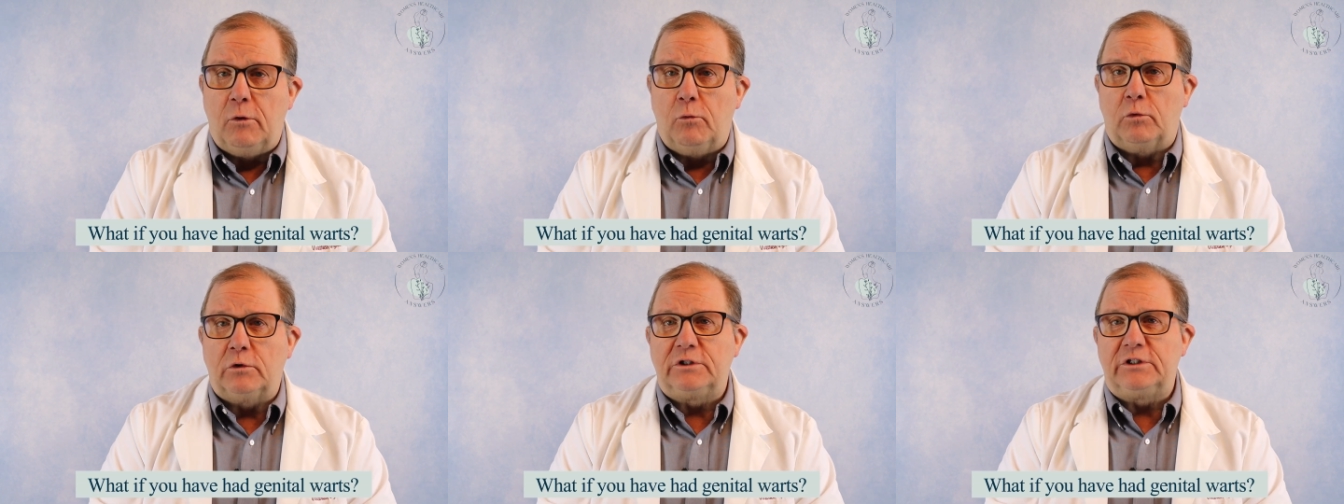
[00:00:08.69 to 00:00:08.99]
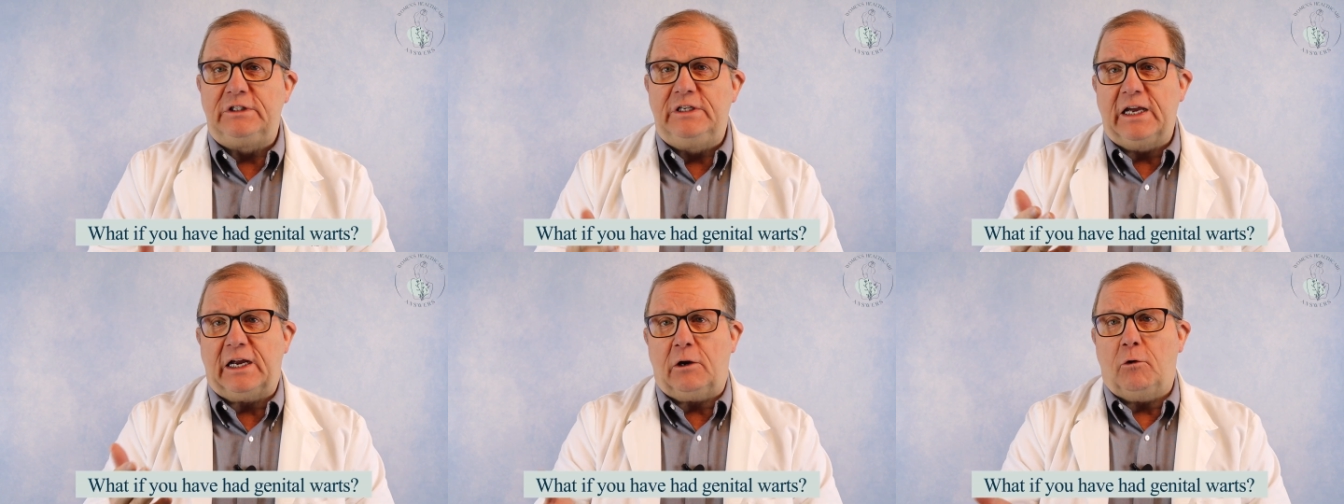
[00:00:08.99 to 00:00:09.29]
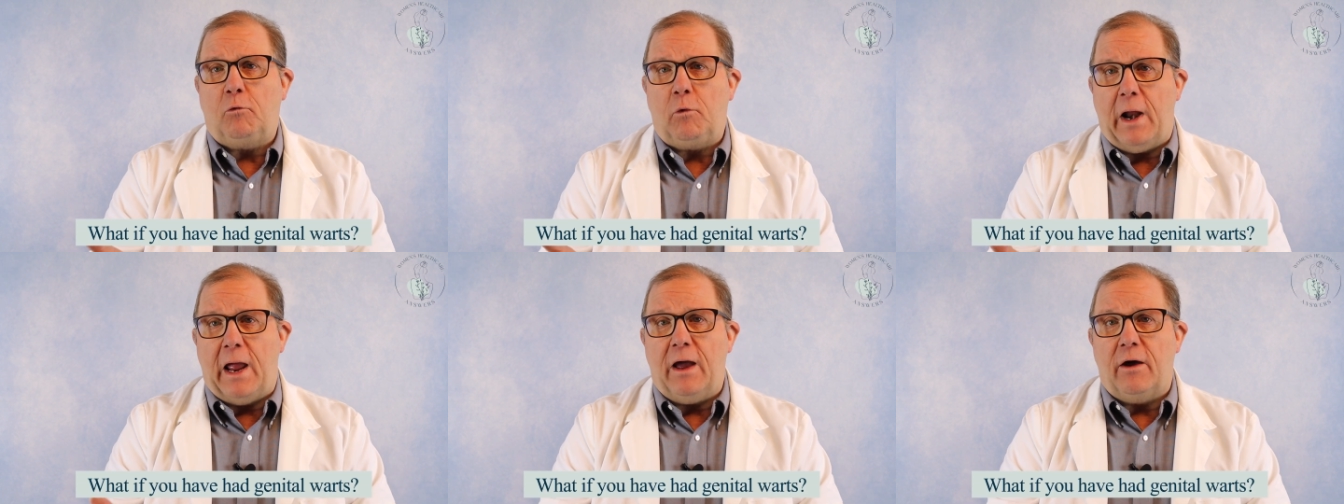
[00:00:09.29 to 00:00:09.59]
Well,
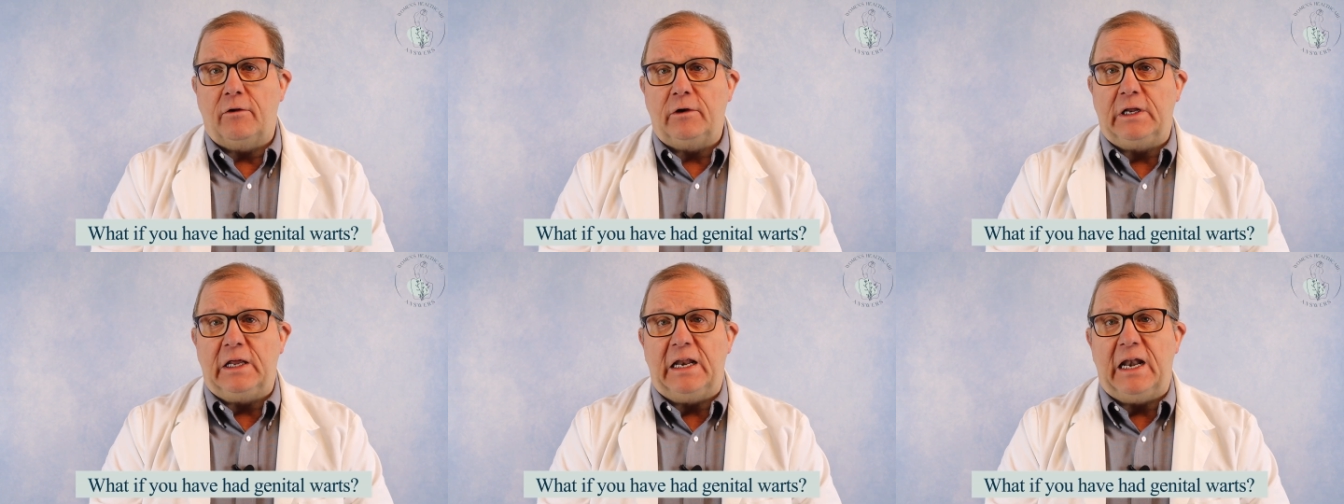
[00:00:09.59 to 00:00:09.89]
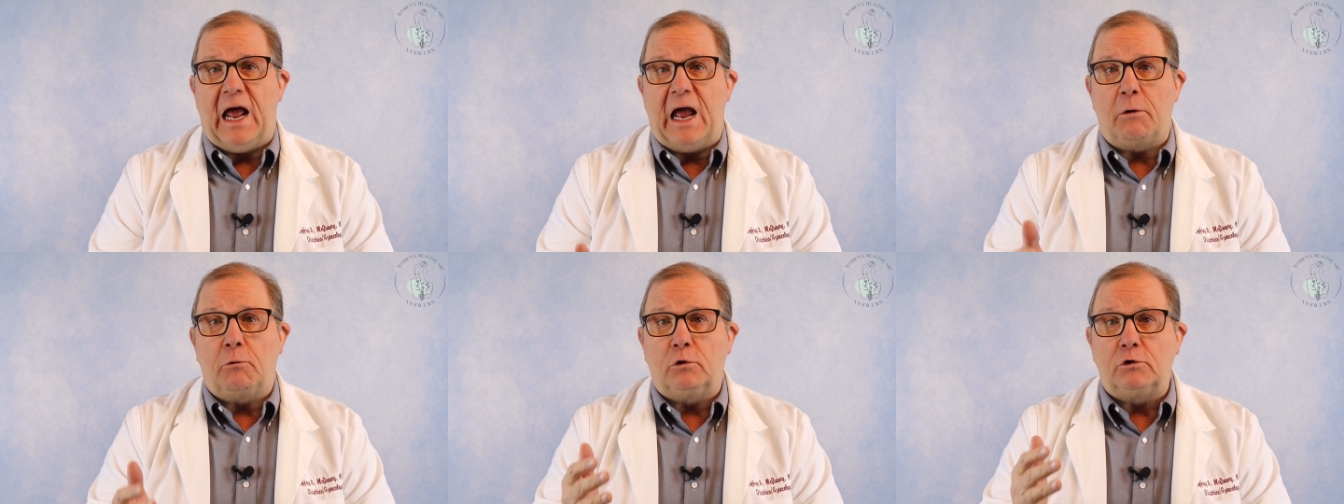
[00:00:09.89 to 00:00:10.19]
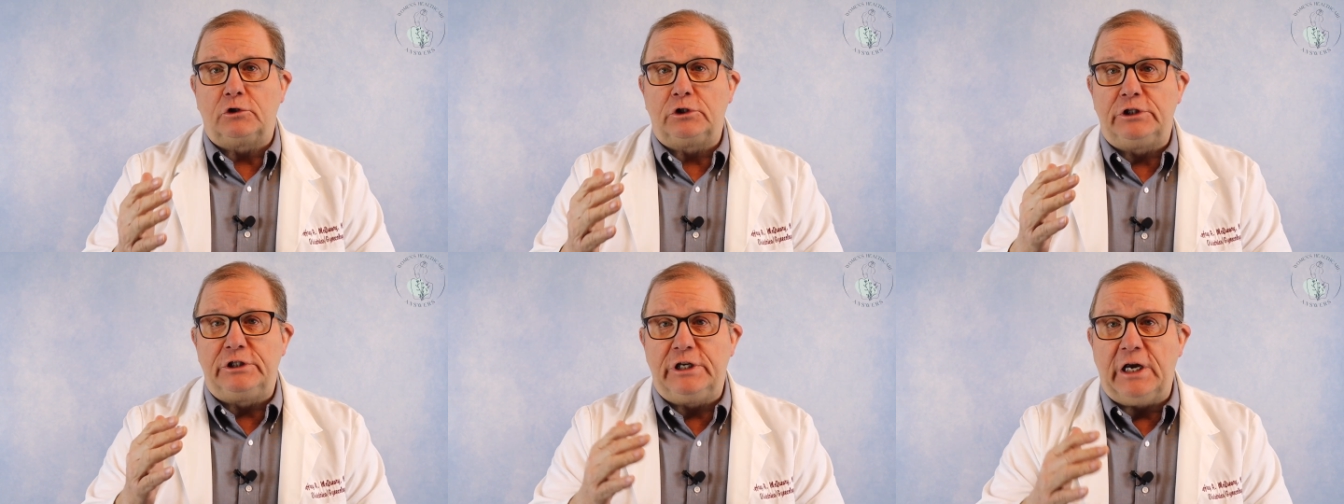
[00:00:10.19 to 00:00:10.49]
stick around and I
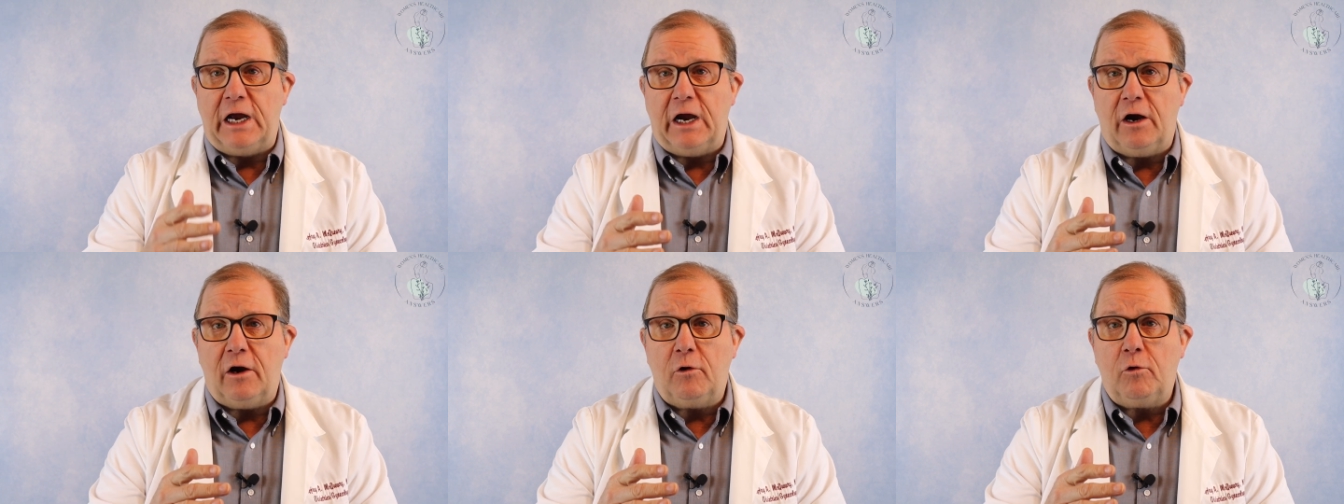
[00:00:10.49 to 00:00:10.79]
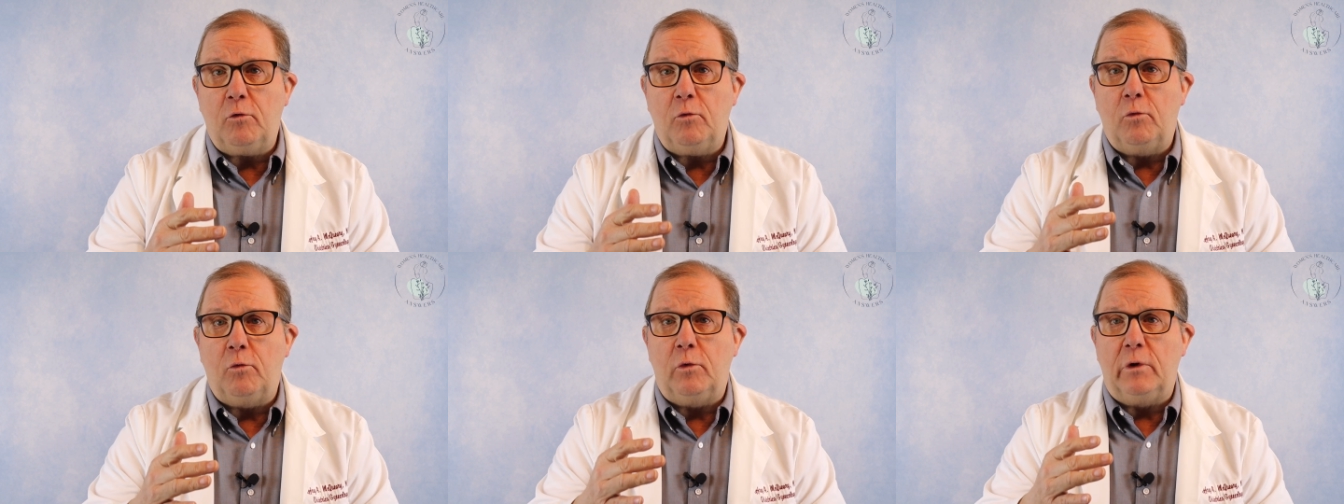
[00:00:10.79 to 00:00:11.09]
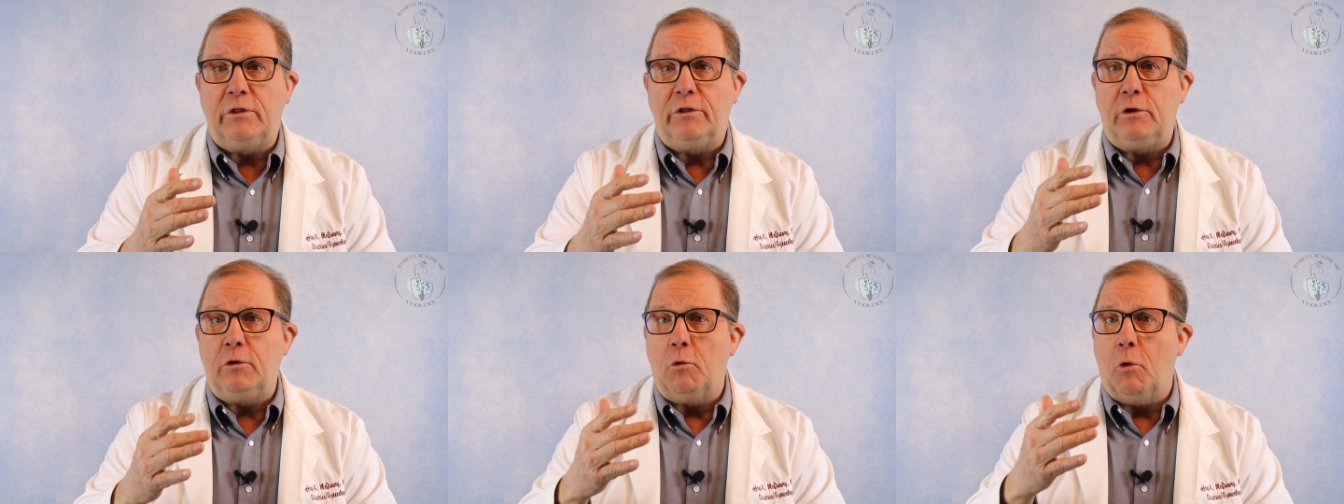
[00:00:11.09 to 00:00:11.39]
will share
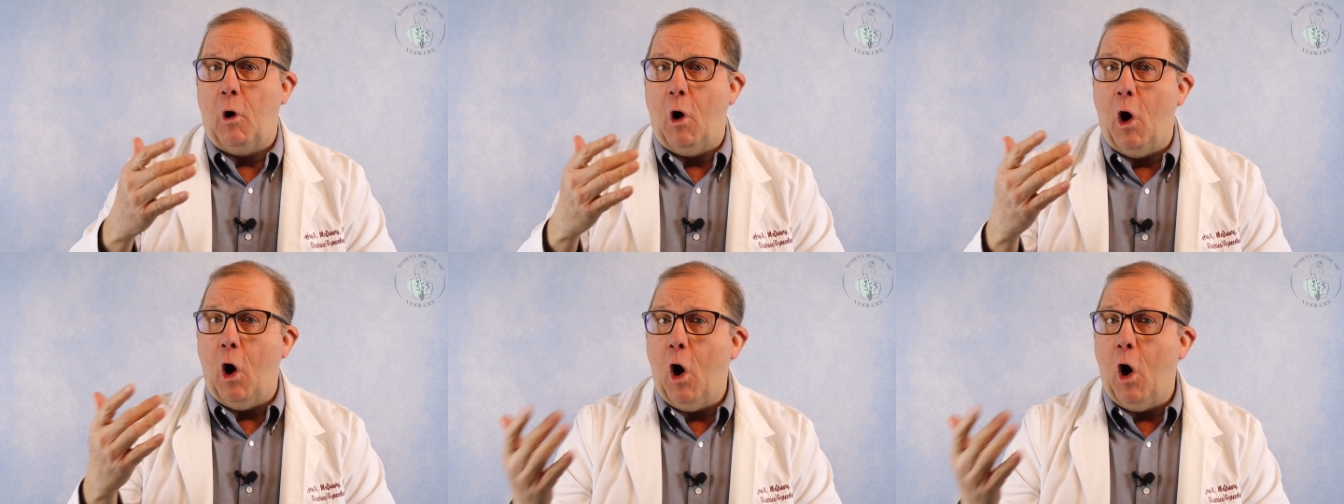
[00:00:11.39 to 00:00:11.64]
with you